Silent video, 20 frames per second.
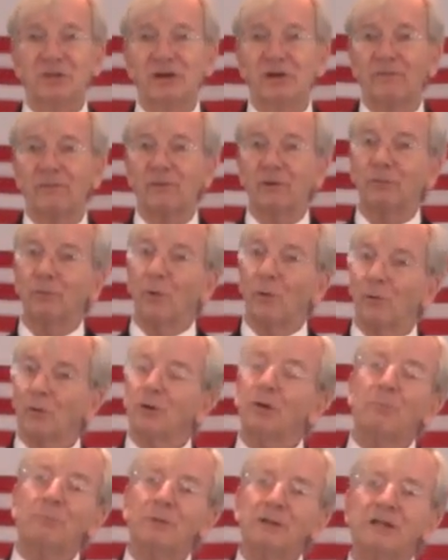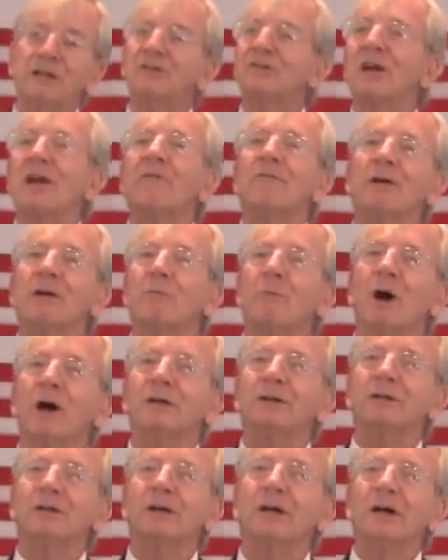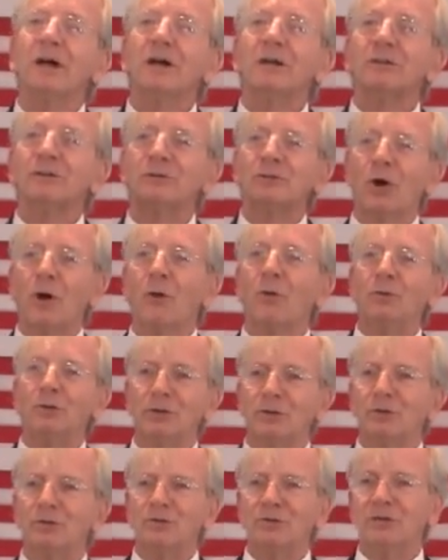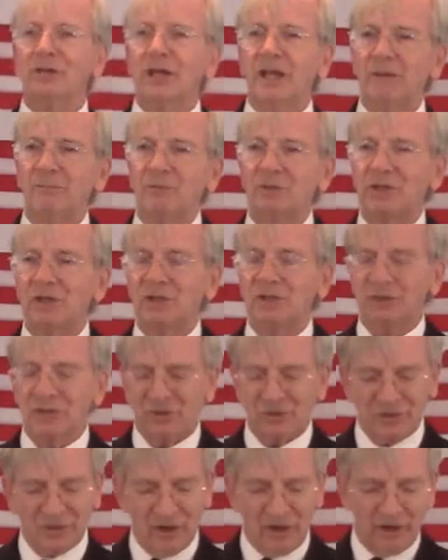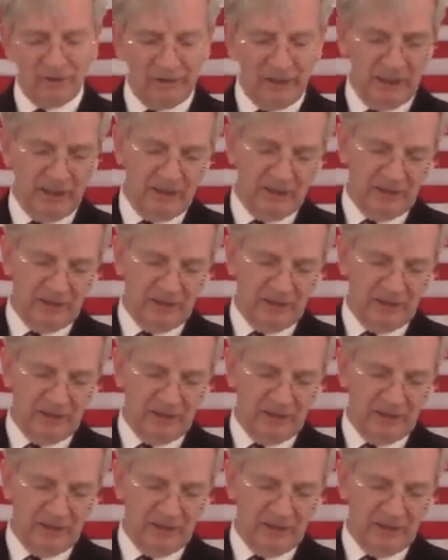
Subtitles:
Therefore, in order to please everyone, don't use the name Jesus. Sorry.